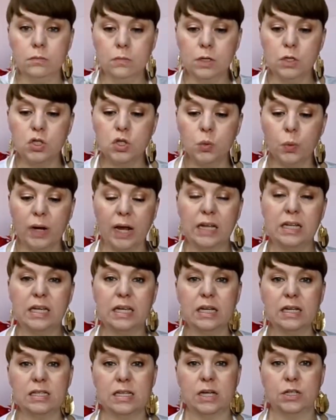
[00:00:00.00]
So what I
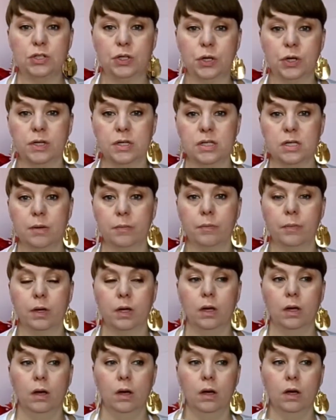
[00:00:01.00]
did is I took some
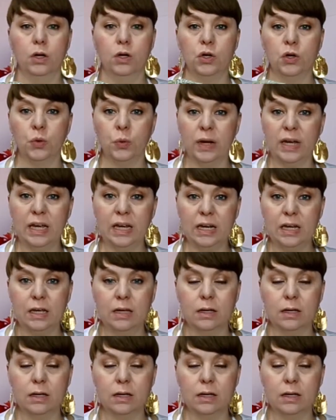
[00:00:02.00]
green